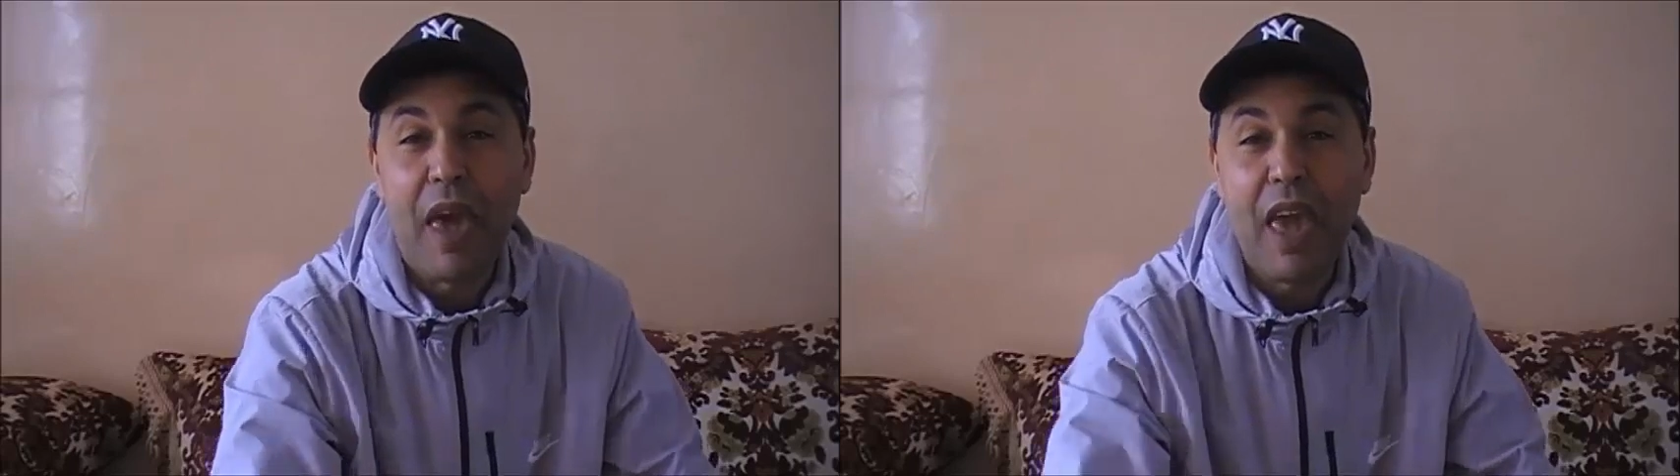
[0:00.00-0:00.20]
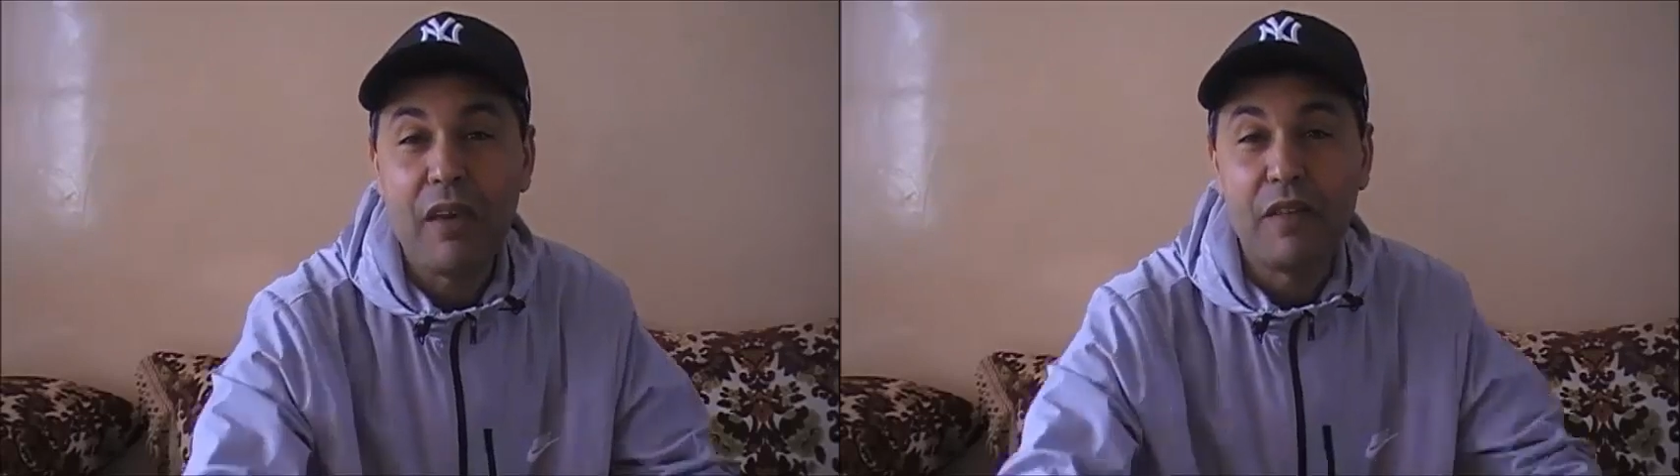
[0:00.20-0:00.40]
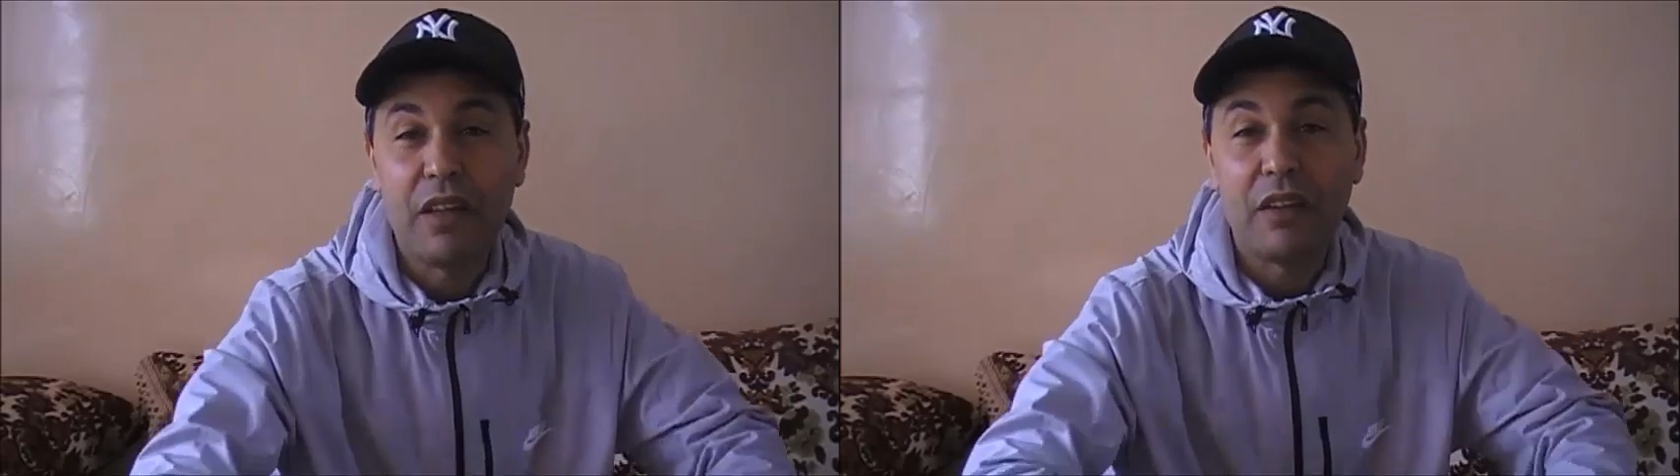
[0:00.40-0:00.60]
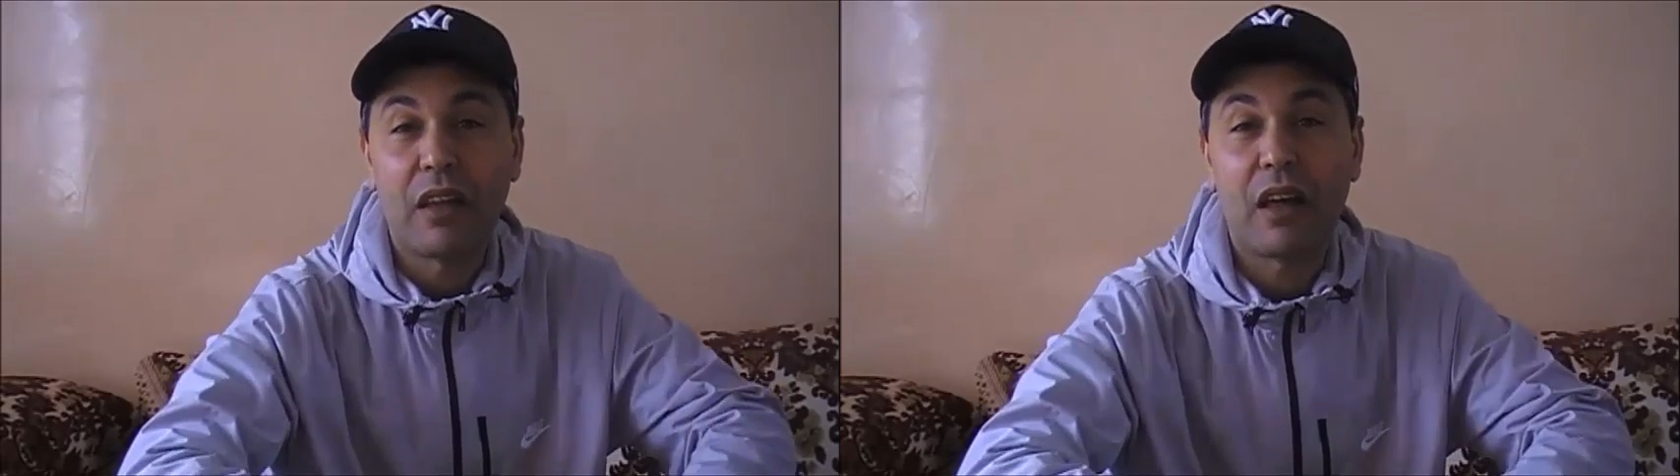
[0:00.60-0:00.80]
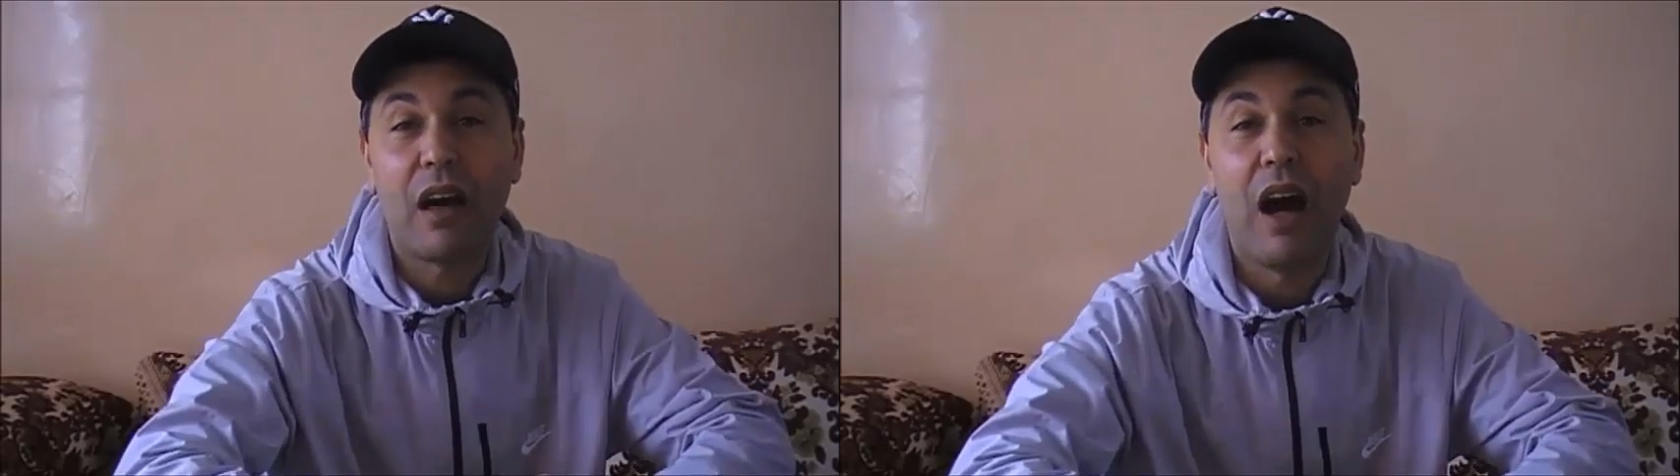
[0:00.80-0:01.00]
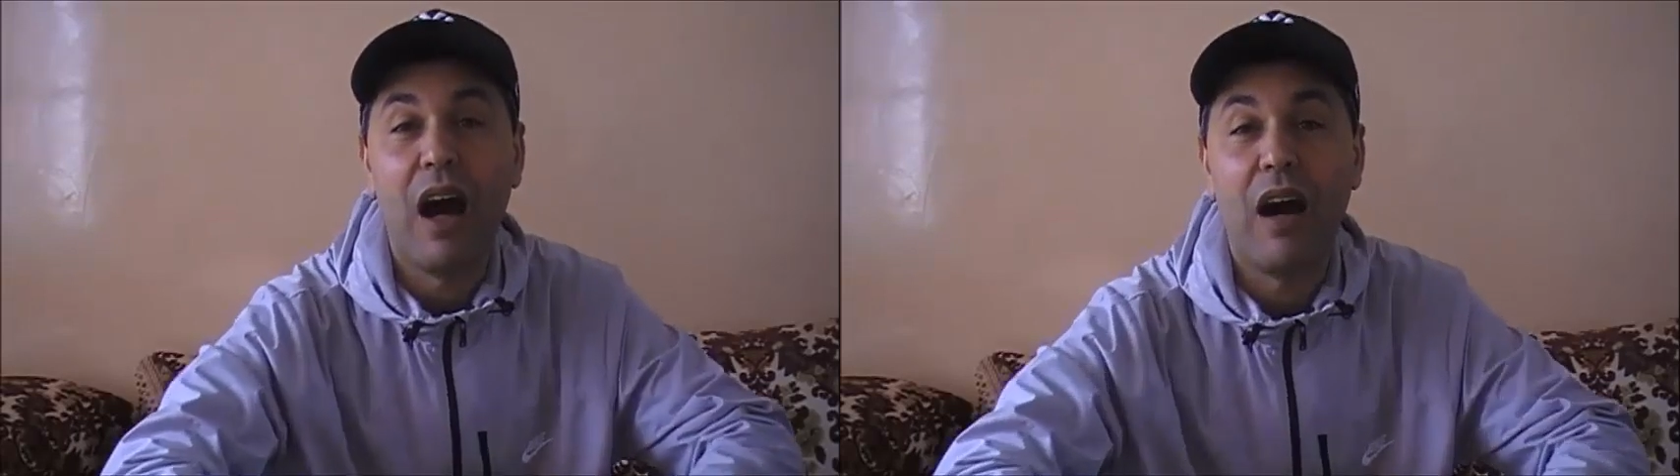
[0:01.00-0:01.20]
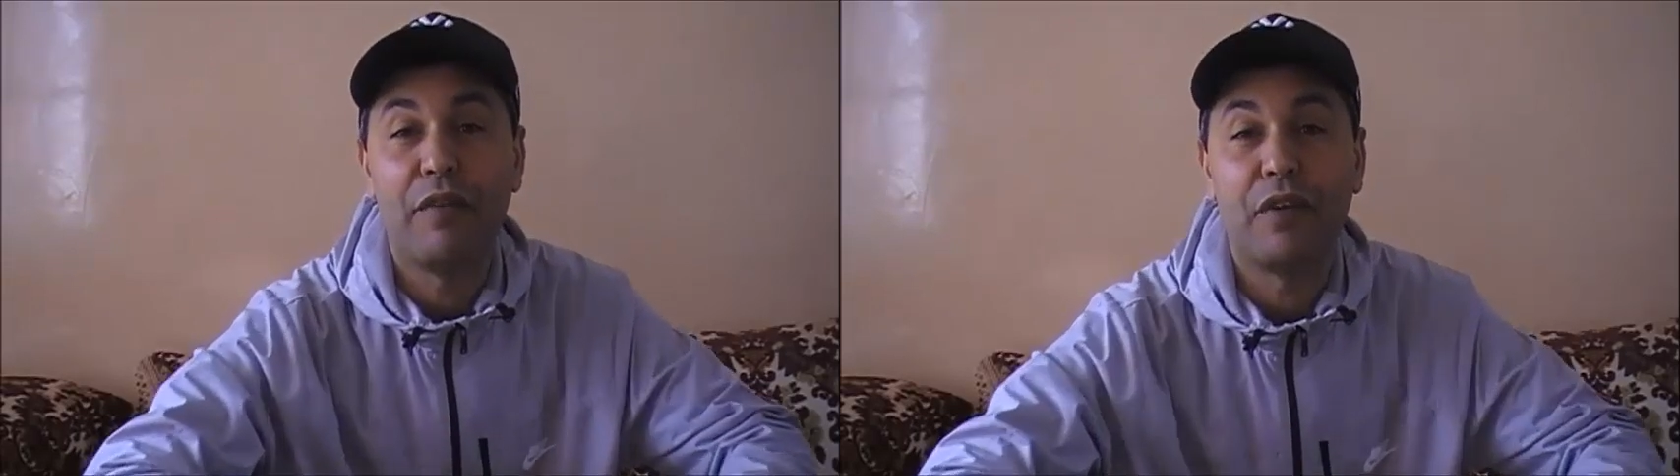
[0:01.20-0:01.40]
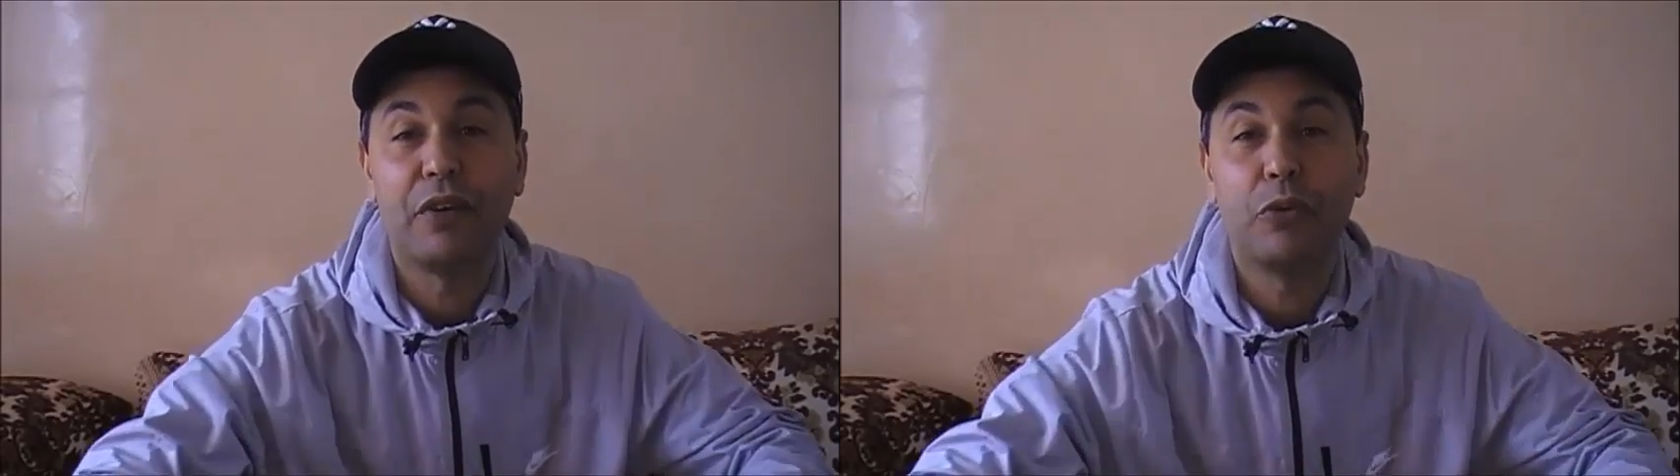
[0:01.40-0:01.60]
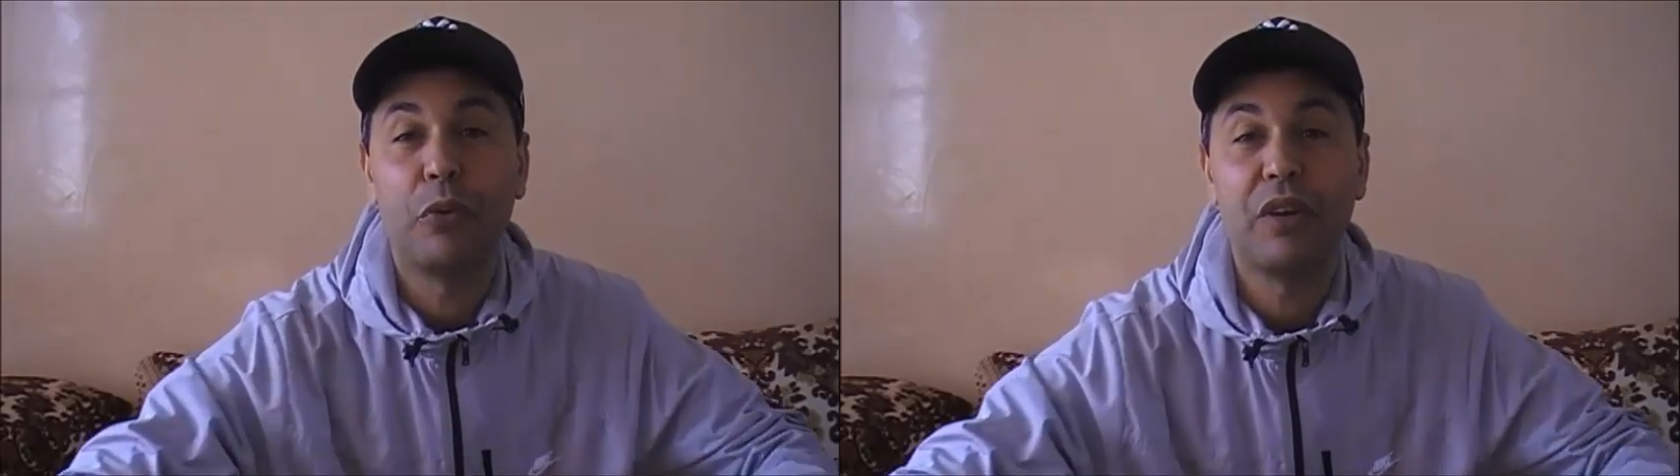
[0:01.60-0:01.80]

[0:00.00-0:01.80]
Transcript: paved and covered